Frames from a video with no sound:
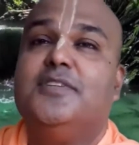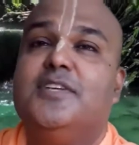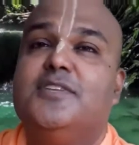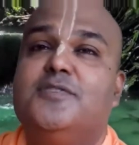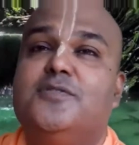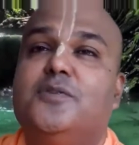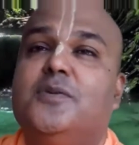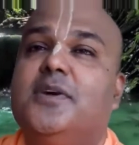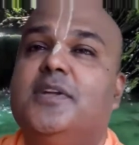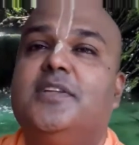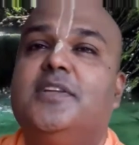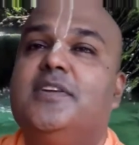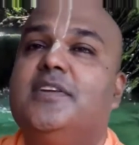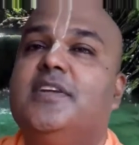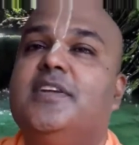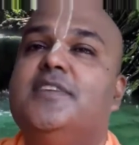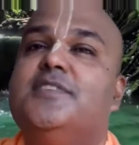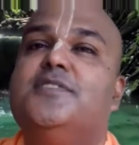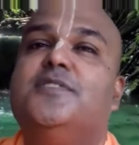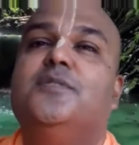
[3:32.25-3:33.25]
There's no other
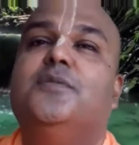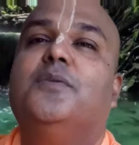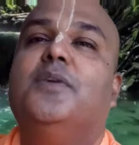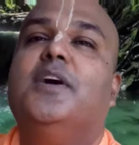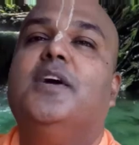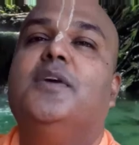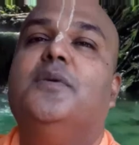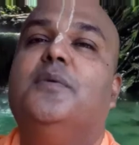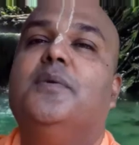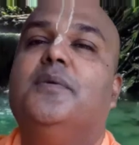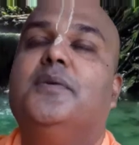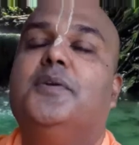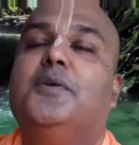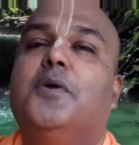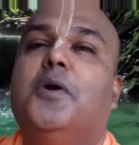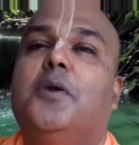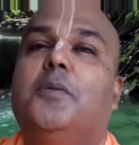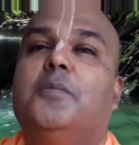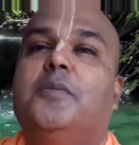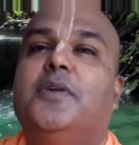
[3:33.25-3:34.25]
reason why we would
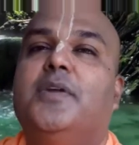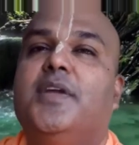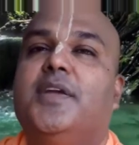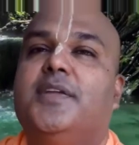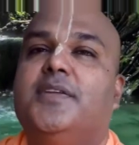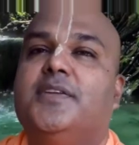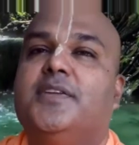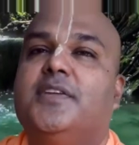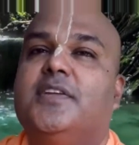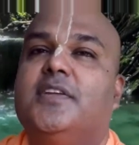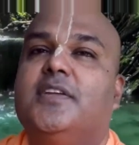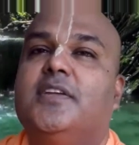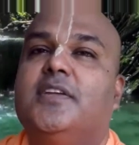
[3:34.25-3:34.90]
cooperate.